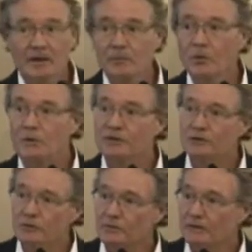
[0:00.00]
But we
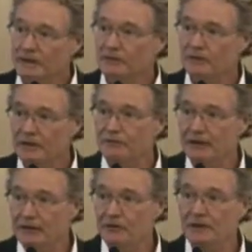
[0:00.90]
don't get great
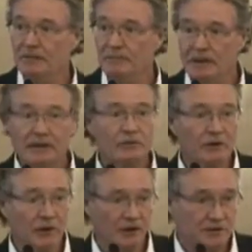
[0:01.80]
value in many
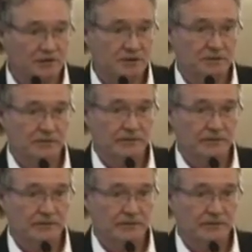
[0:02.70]
regards.